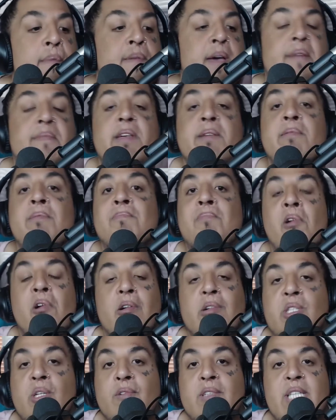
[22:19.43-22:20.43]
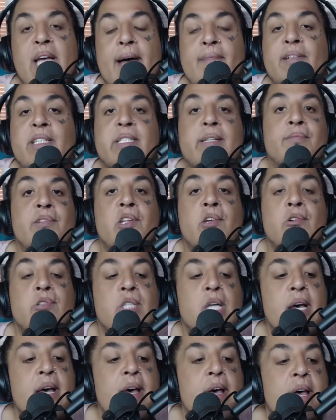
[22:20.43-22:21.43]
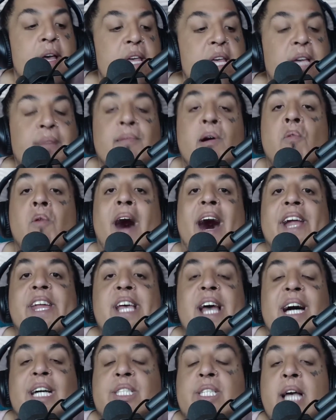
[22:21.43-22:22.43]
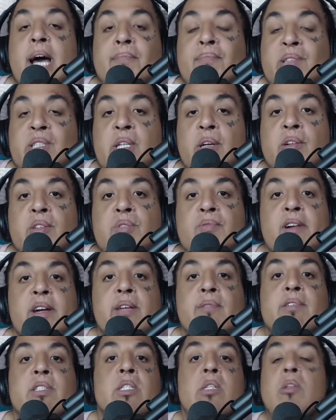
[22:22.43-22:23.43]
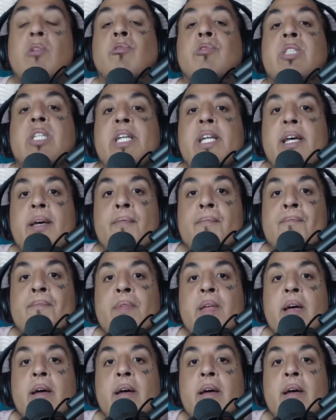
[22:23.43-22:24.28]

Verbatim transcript: Maybe even Boruto was having some of those Himawari-esque episodes where he was losing it.